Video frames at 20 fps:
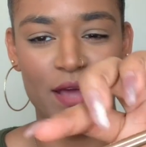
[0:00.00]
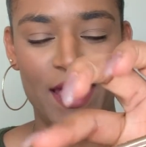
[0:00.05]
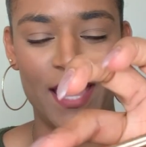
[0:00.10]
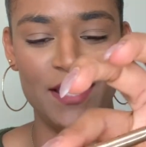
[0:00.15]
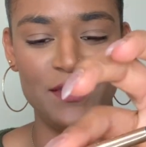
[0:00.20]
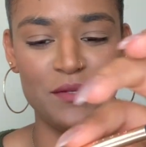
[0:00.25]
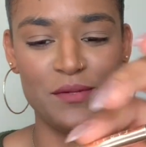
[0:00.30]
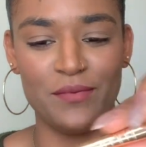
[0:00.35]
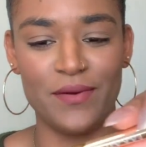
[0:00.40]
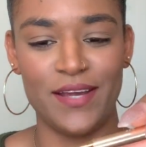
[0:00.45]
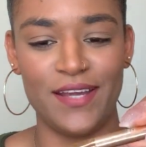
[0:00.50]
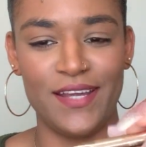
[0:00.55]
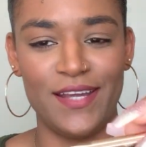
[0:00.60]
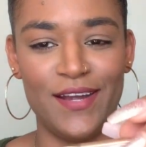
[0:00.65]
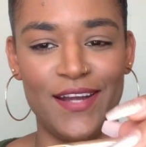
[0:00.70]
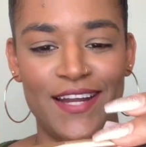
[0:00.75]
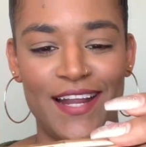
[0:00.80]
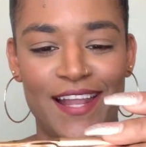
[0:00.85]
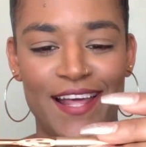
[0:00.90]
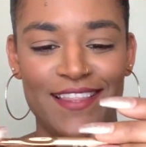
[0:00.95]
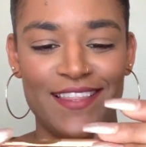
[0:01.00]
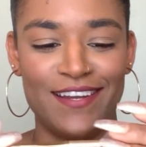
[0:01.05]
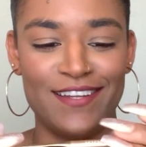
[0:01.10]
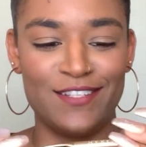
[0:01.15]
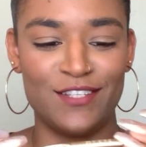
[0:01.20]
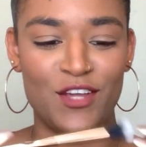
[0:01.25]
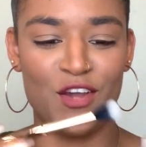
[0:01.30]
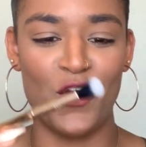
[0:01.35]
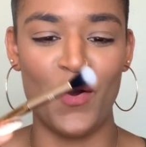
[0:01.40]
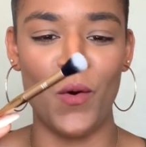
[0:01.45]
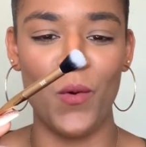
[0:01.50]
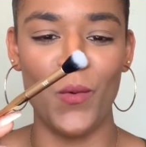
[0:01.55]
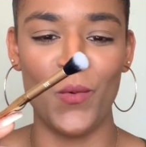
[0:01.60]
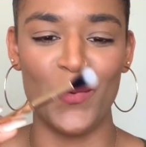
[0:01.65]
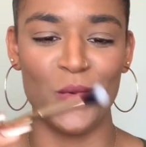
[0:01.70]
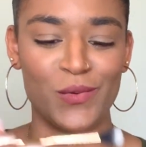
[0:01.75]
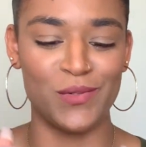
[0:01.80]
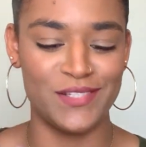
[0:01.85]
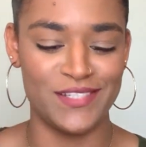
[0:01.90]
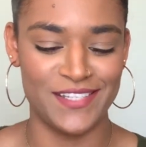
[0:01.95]
handle right here, and I like that it's
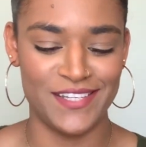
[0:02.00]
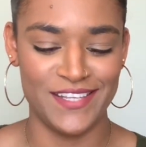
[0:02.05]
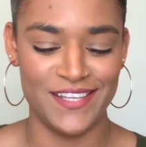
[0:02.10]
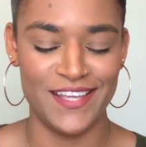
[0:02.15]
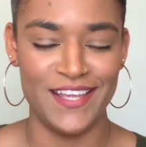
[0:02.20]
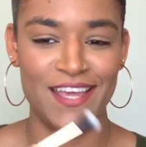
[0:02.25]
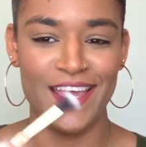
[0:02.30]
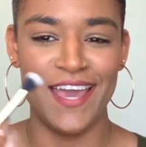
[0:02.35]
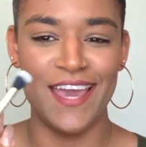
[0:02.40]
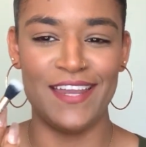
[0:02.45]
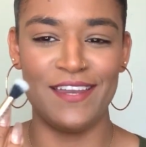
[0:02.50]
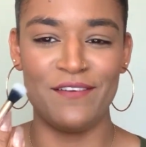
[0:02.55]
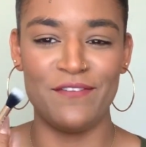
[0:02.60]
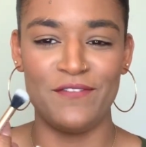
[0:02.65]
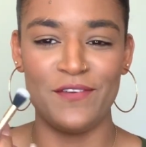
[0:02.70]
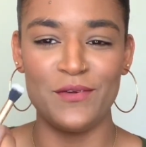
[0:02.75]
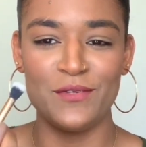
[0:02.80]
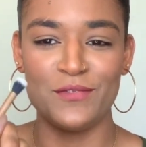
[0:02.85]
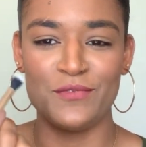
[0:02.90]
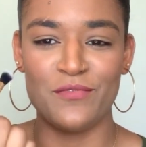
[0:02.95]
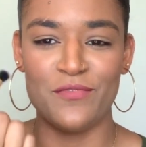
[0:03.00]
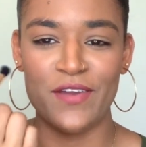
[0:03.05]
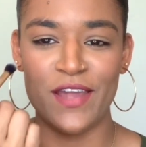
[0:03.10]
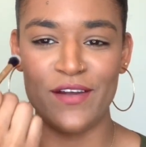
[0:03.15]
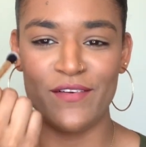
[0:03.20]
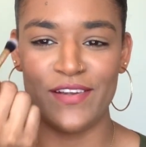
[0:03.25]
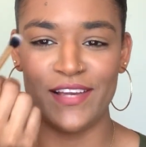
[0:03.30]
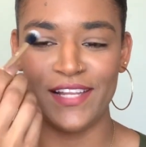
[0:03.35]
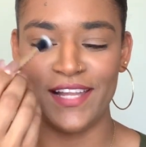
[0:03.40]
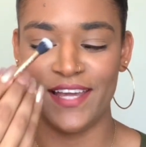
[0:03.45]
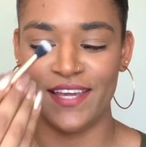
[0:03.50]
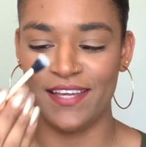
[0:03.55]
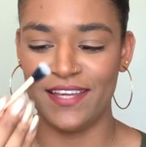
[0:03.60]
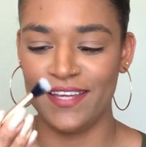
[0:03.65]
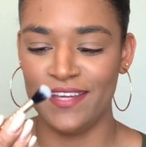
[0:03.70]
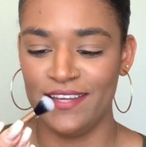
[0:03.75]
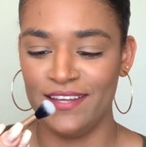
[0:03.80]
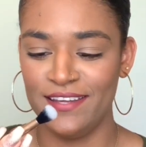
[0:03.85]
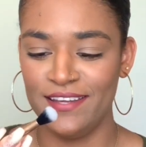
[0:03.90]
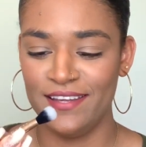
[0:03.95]
gold, and it feels very like
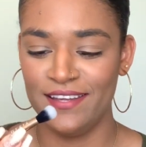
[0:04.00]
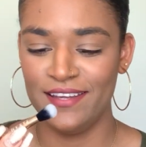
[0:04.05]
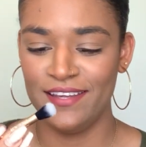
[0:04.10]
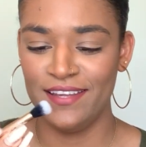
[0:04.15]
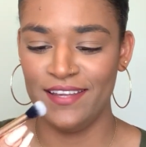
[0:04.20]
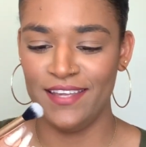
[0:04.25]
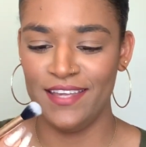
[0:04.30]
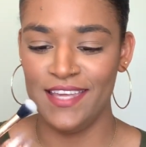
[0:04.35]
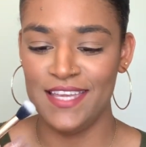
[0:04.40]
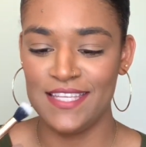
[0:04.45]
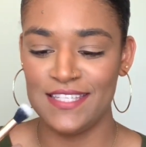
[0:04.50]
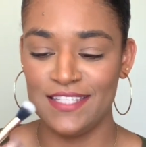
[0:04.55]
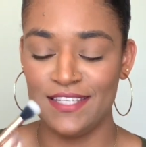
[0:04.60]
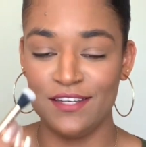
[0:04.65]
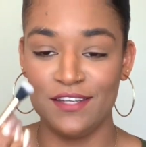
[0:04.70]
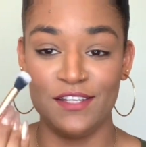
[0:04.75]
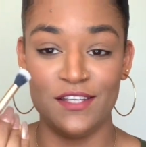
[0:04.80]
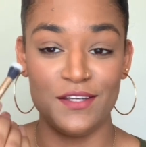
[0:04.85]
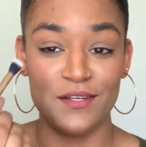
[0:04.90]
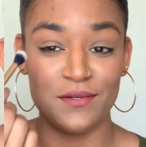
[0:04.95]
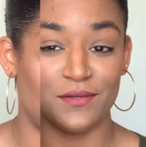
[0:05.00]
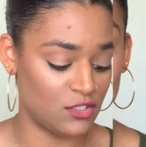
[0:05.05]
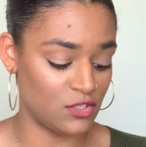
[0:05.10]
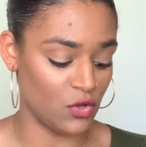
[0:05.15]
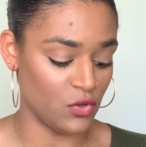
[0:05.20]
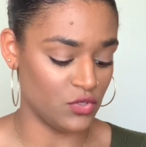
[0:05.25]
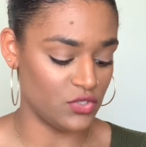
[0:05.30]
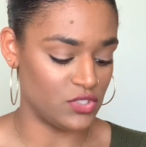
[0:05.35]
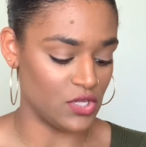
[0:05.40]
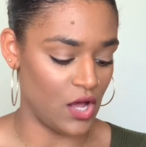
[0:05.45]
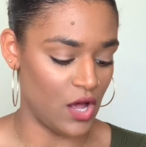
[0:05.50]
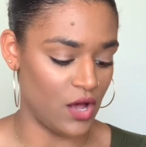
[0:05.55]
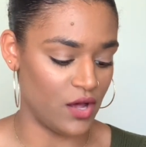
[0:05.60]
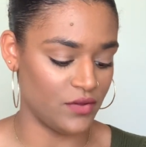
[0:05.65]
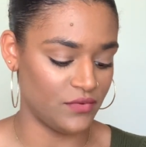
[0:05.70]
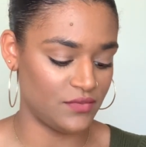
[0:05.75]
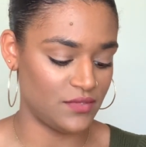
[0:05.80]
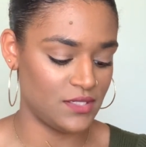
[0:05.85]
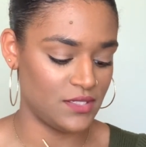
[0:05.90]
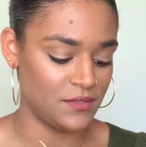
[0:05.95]
easy to use. So
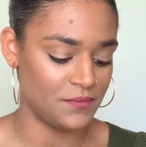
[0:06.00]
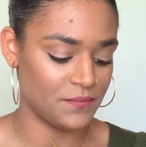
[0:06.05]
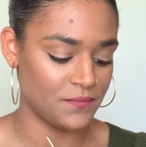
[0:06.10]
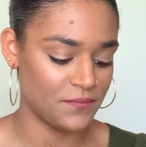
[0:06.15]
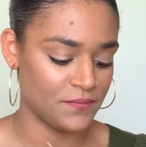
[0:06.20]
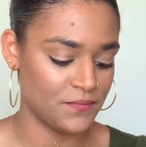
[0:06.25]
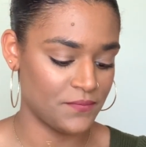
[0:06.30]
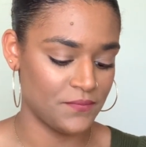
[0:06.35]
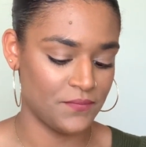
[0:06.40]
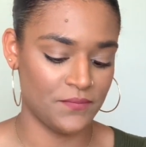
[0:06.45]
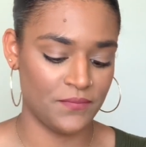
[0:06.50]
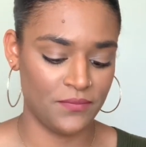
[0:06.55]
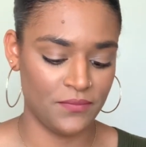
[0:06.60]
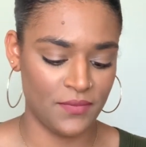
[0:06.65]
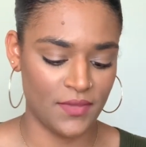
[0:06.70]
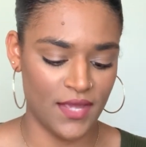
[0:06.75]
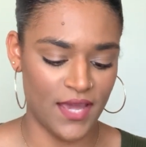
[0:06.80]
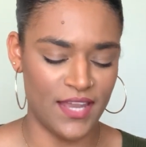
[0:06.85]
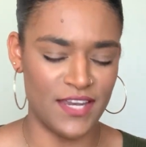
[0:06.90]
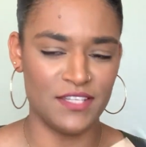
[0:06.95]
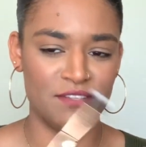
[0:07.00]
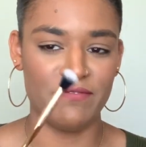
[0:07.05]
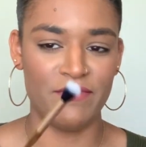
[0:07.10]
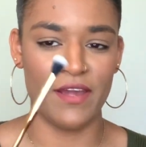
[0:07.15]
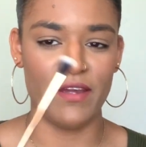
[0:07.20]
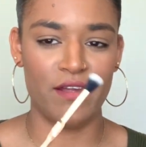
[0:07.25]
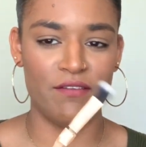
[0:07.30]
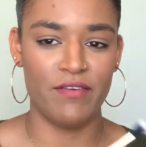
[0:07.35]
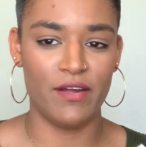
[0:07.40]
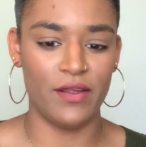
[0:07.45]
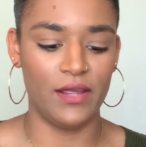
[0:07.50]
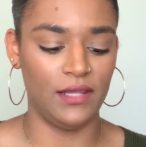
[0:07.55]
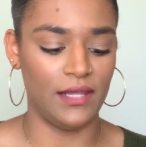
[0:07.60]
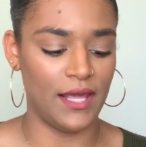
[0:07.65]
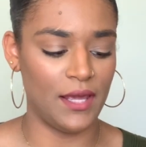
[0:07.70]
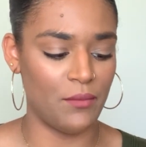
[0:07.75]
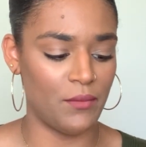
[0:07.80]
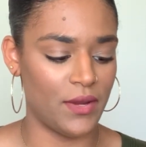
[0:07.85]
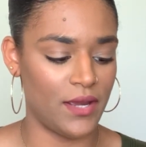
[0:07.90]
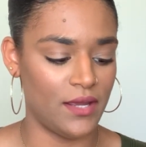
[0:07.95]
soft, and it's very, very
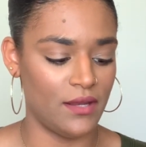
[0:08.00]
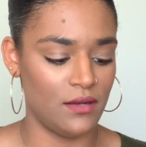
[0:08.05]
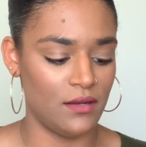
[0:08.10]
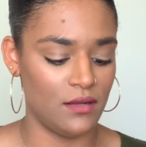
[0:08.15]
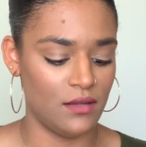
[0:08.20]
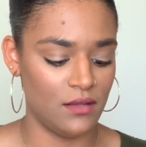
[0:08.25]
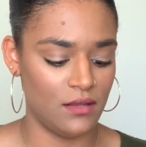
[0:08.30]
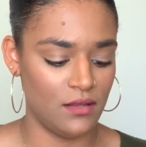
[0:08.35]
lightweight.